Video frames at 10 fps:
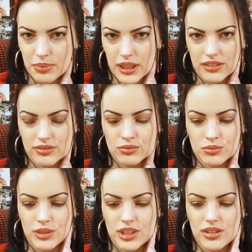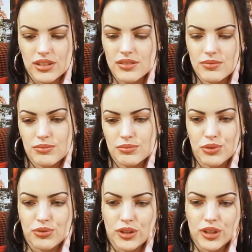but we just
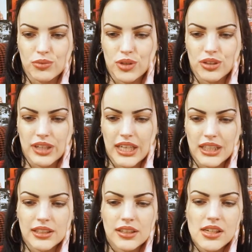prefer Royal Canin.